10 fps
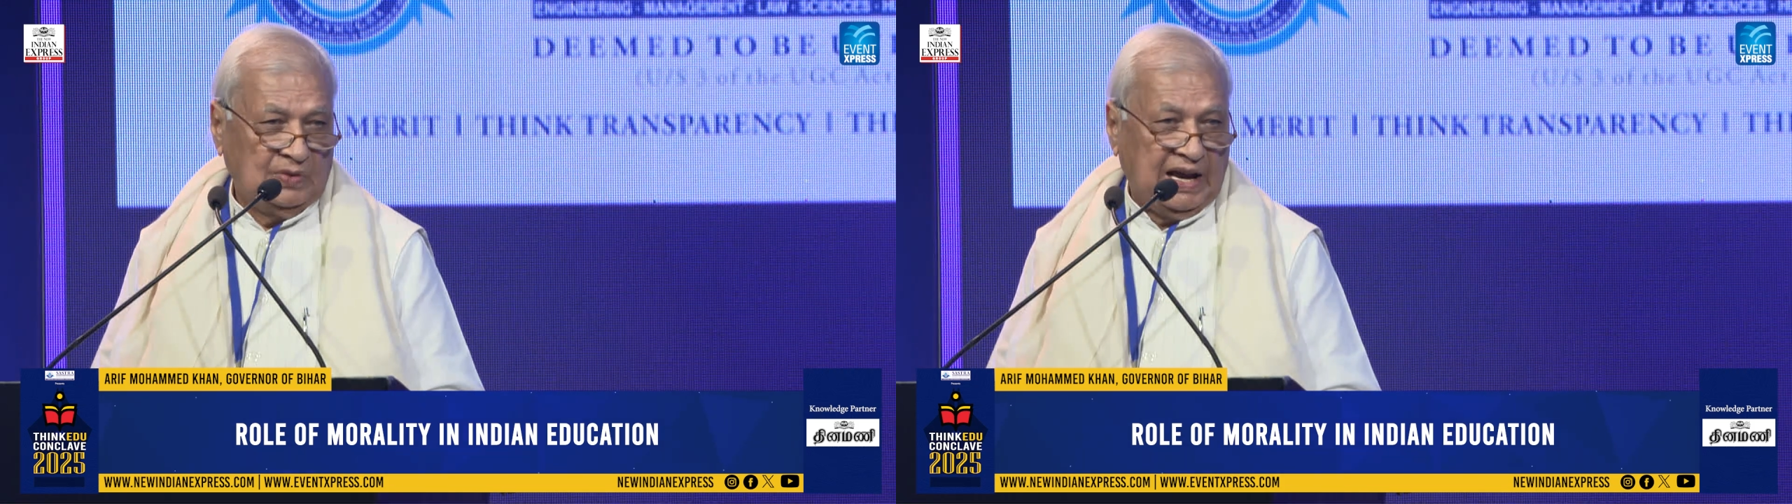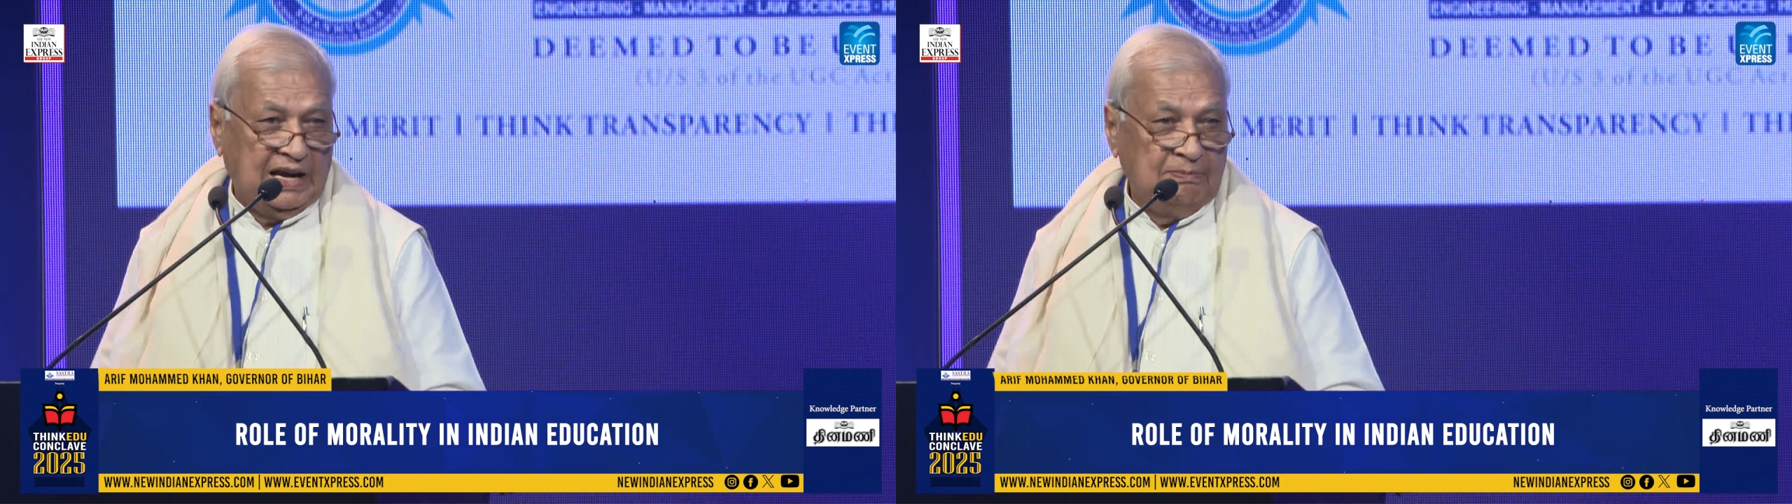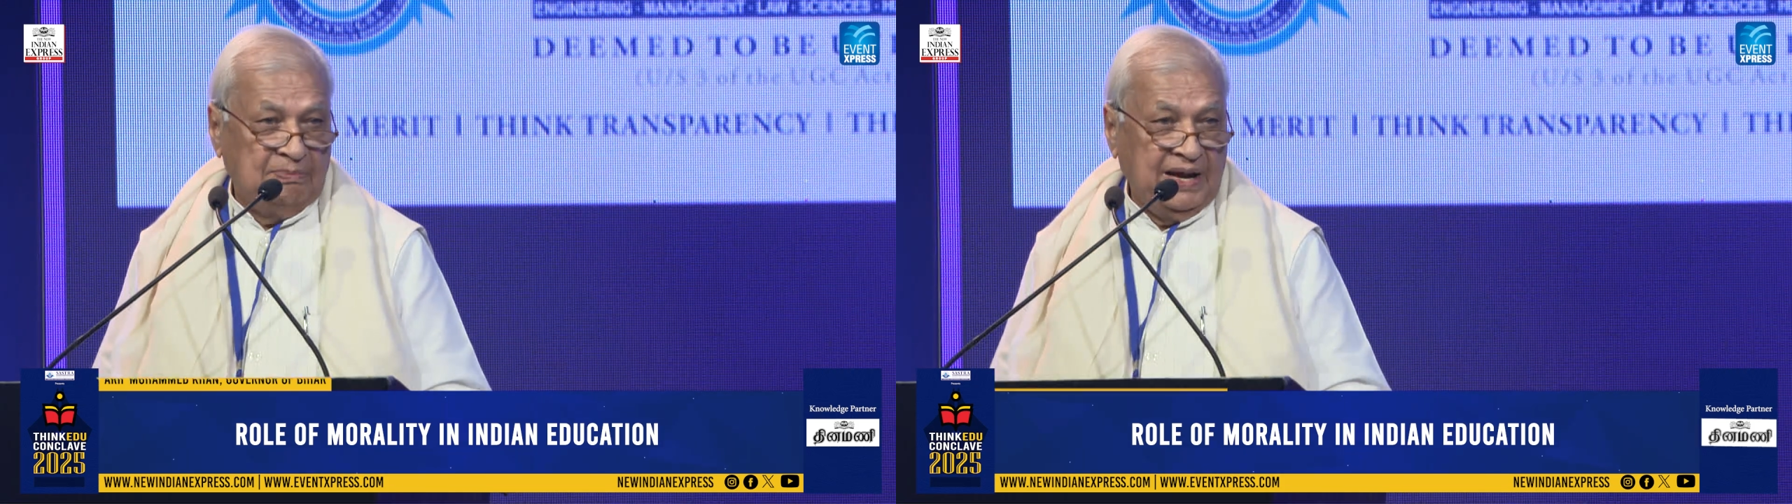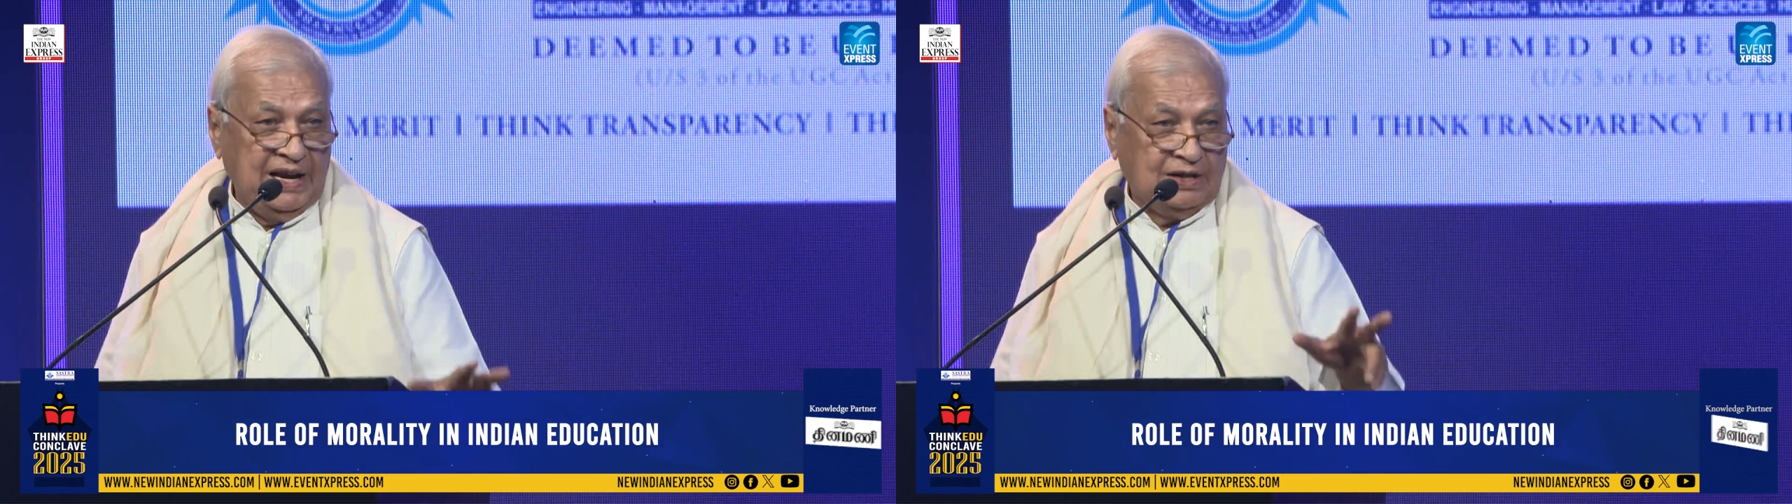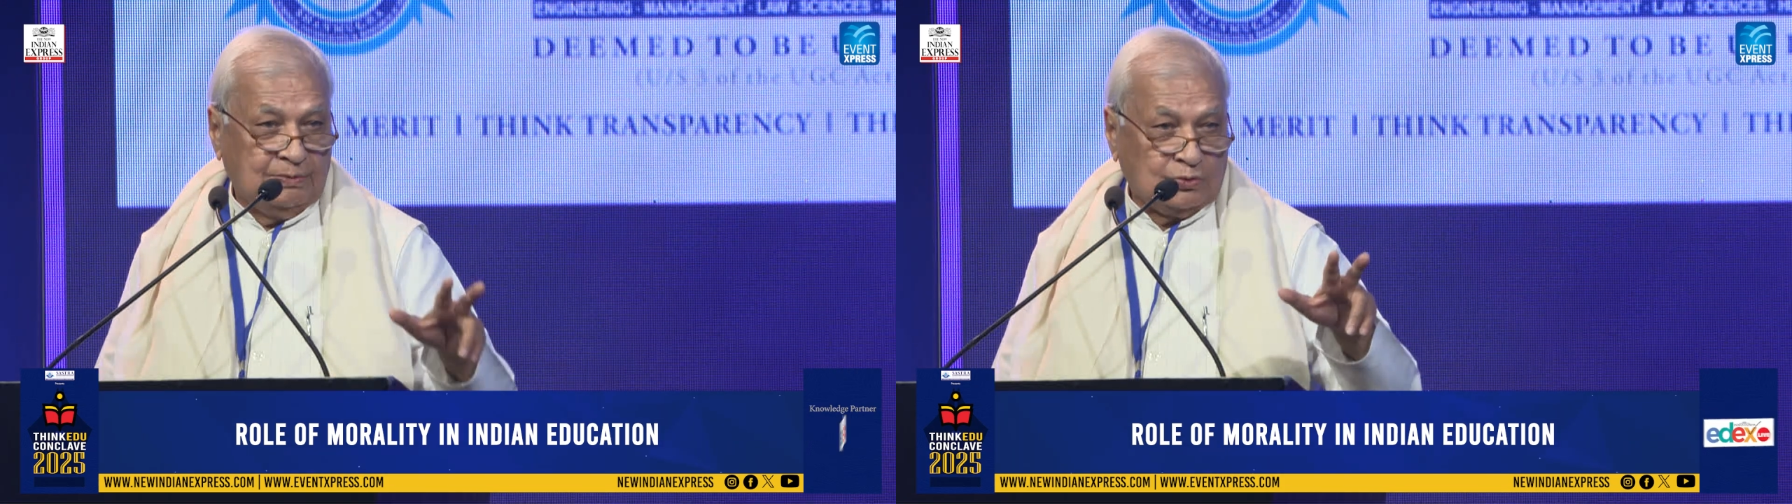and
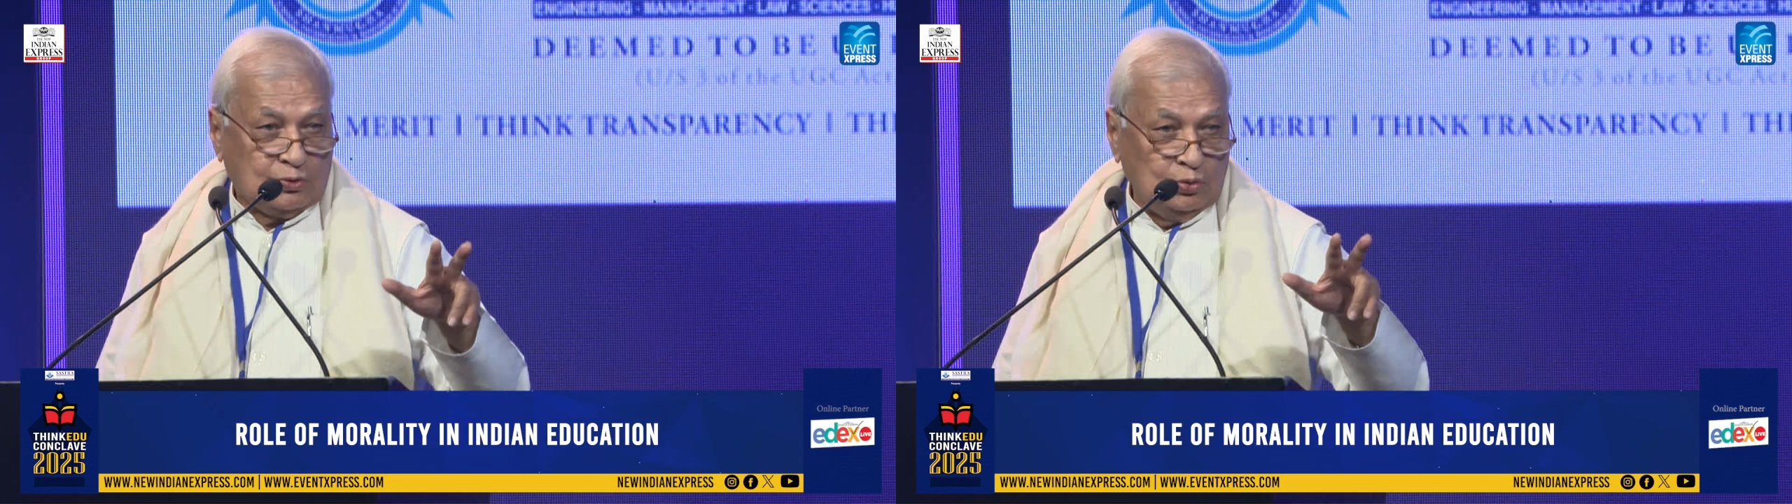make